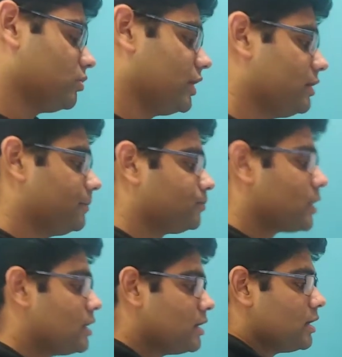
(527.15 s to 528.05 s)
right?
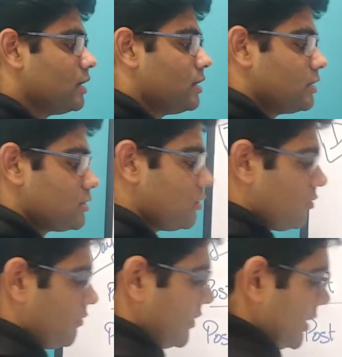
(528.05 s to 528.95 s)

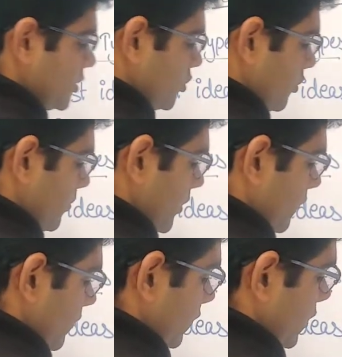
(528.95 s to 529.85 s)
So it should be
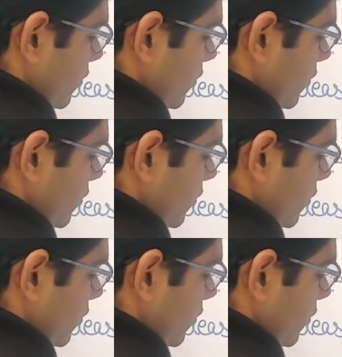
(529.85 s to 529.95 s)
50